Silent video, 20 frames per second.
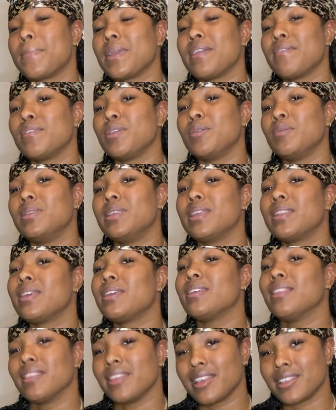If you
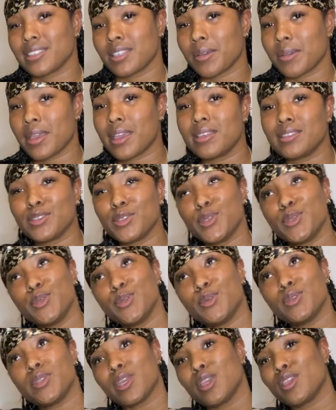didn't, that's okay
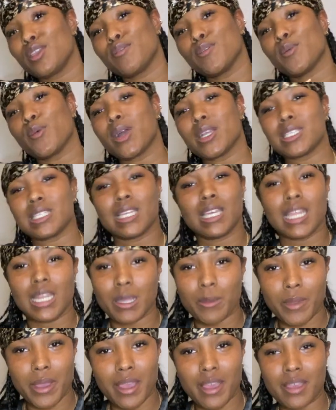too. Thank you for watching
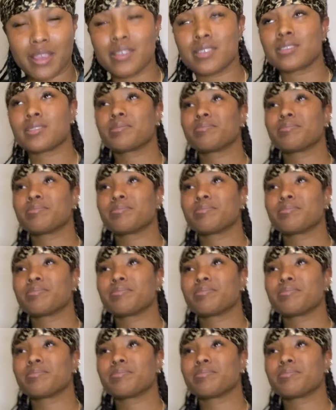anyways.